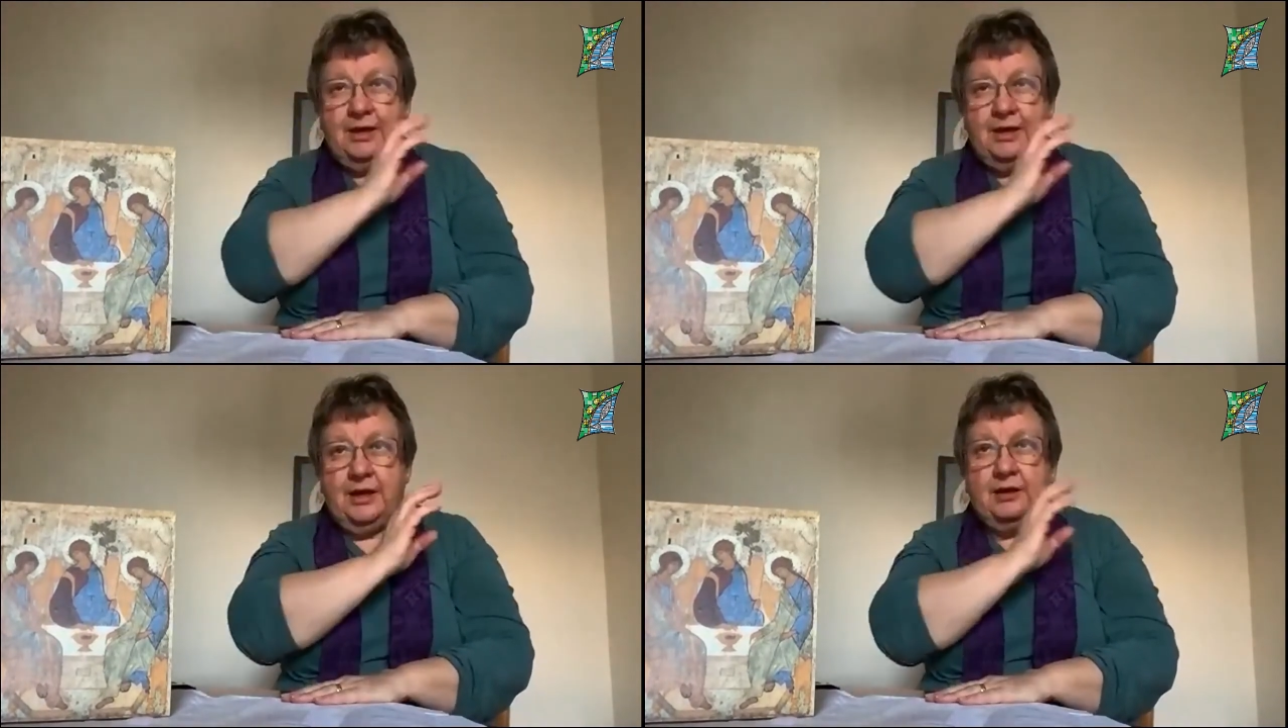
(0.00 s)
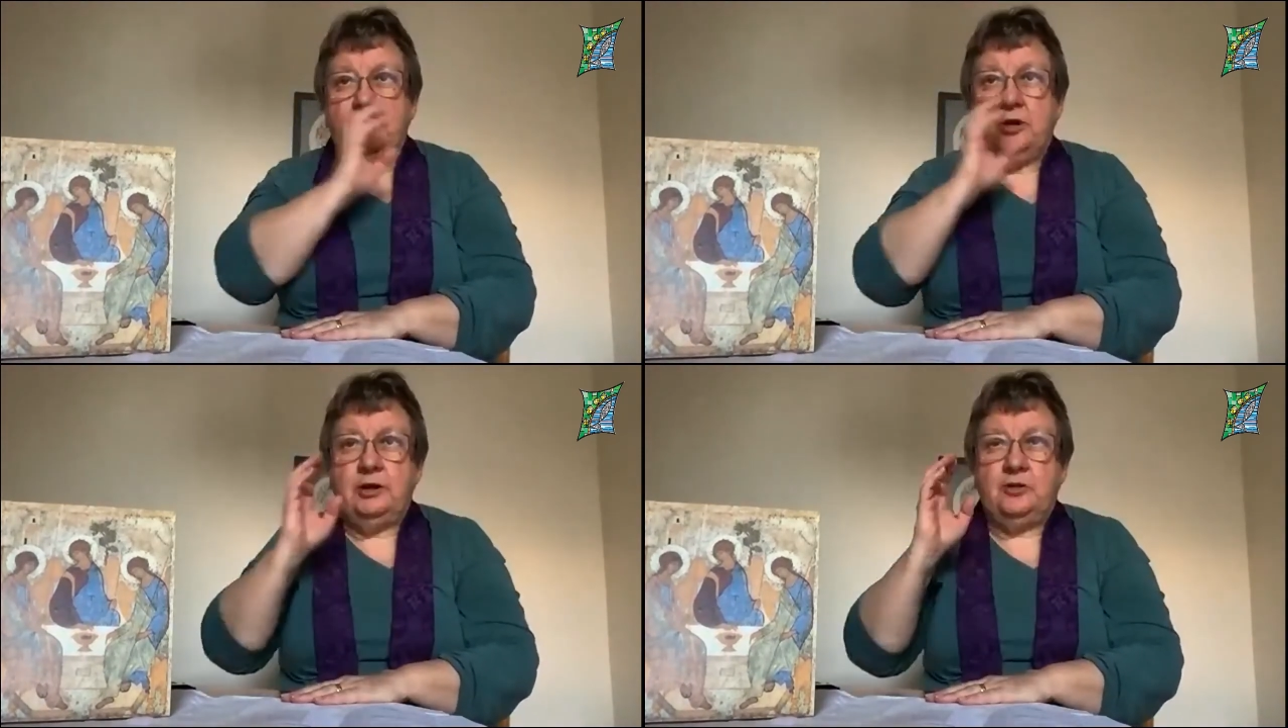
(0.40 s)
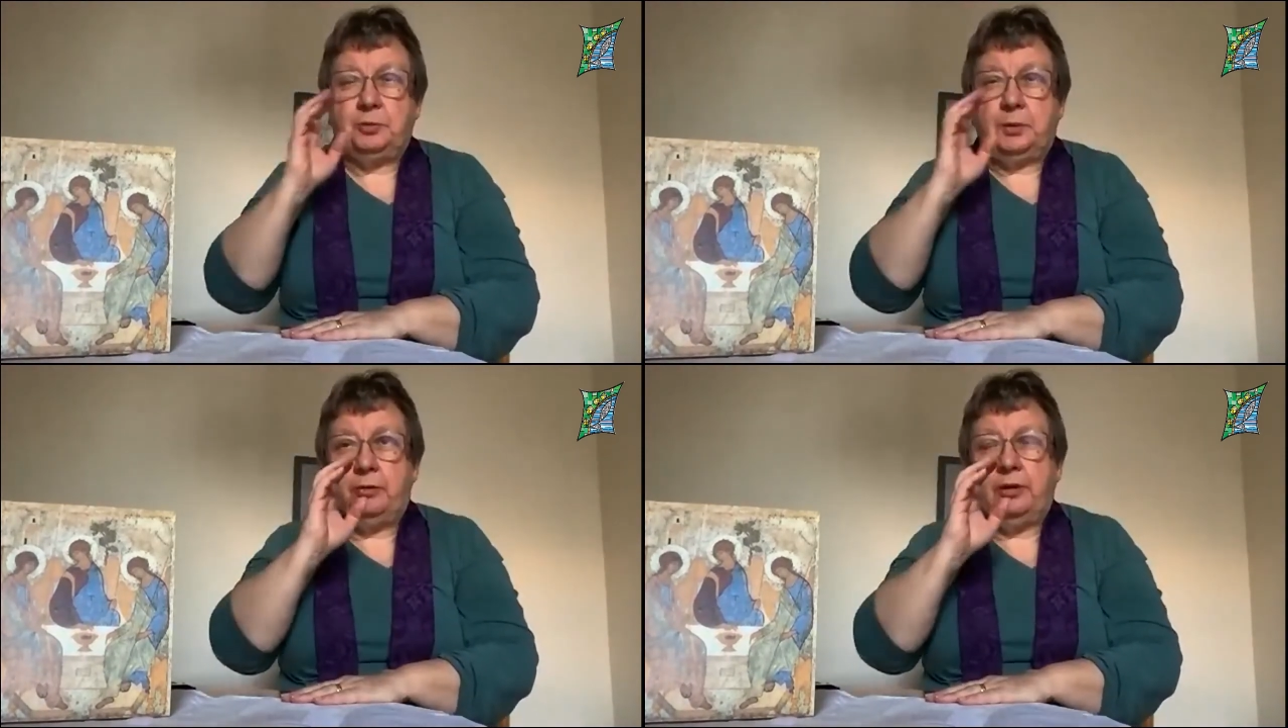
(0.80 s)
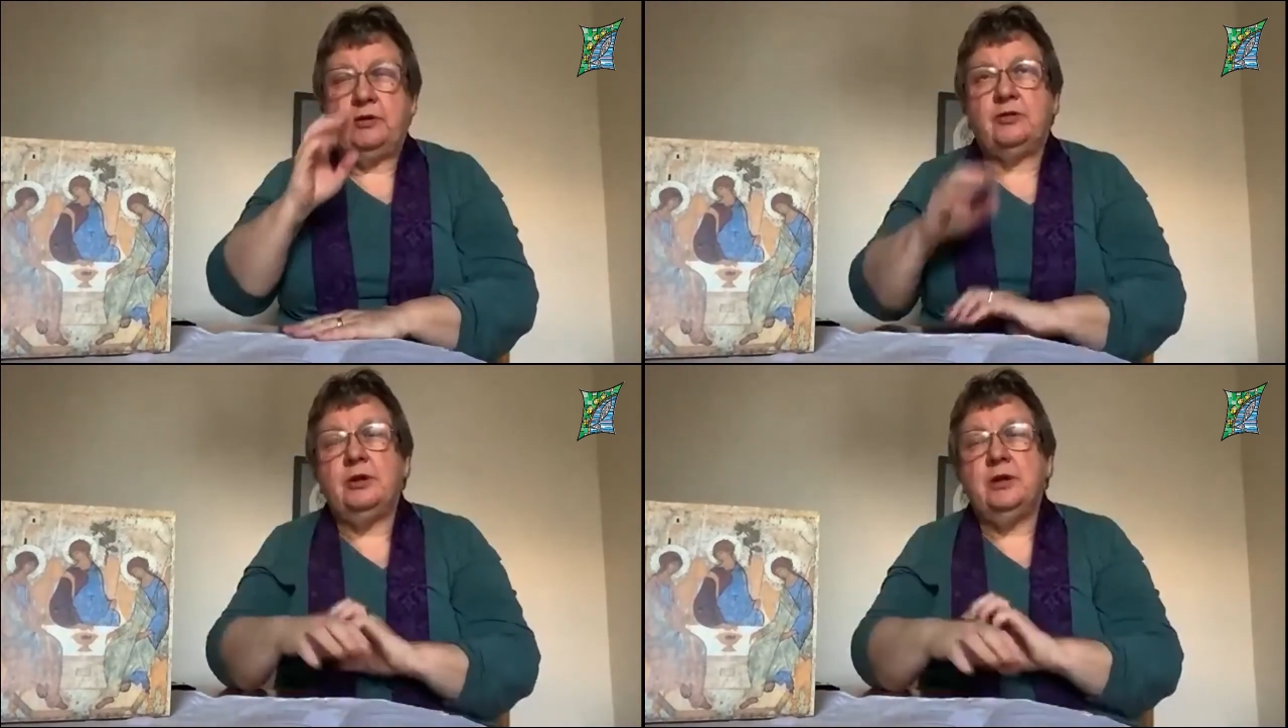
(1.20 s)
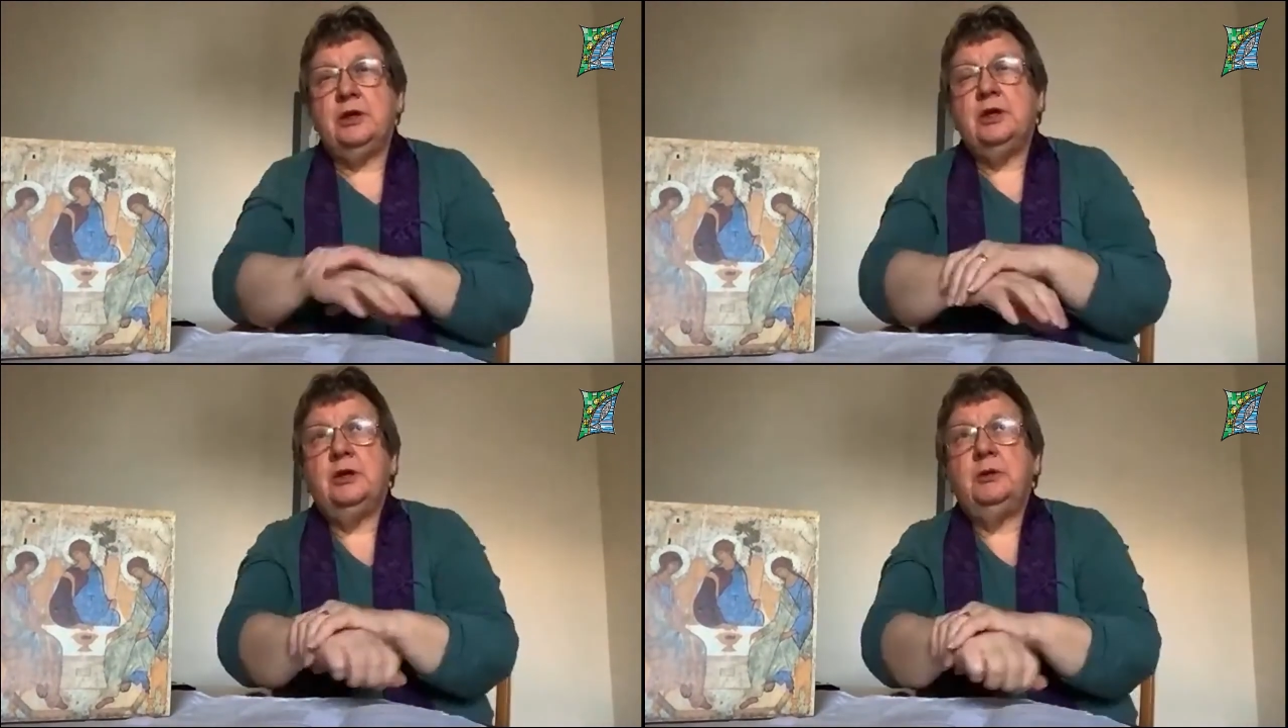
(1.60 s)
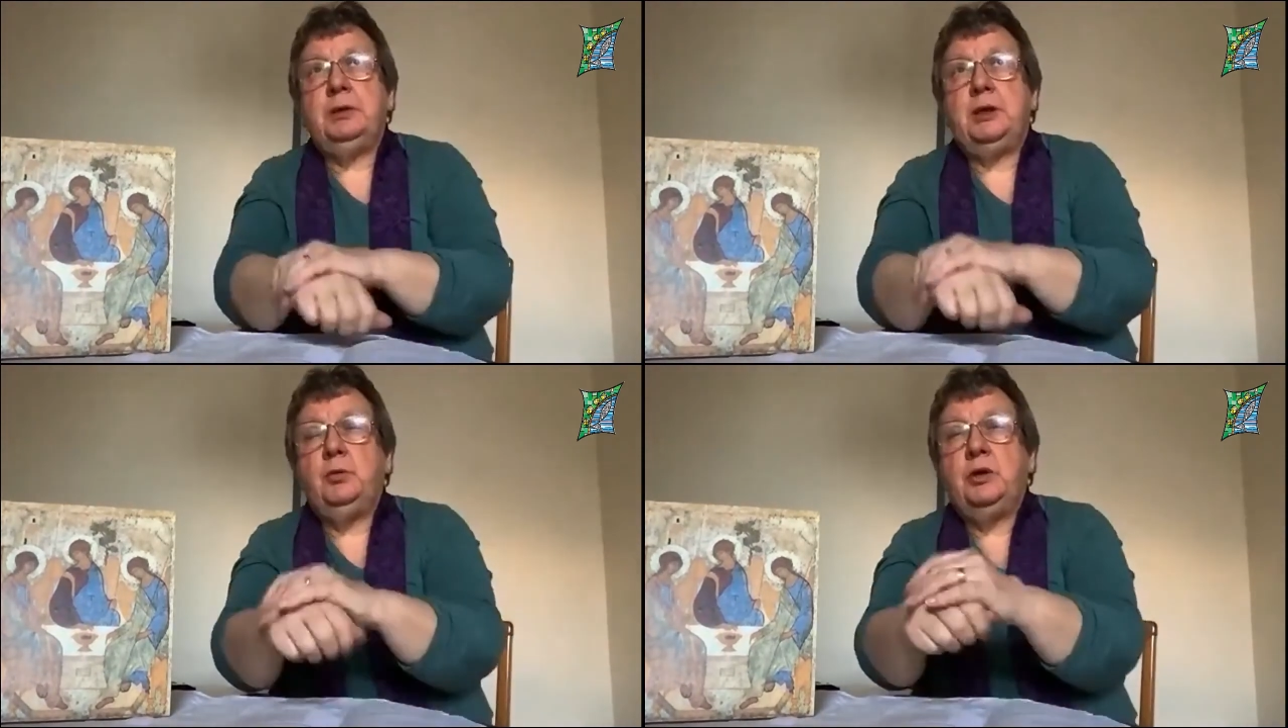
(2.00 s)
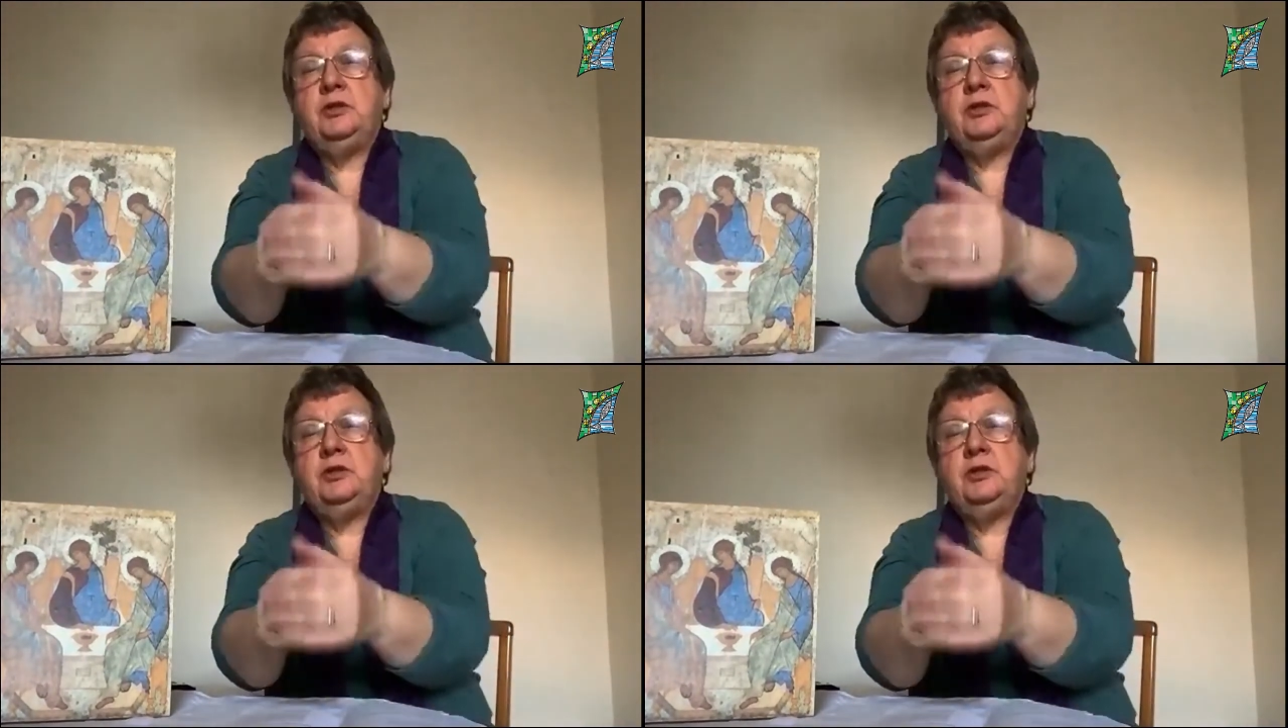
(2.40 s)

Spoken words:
and Holy Spirit, be with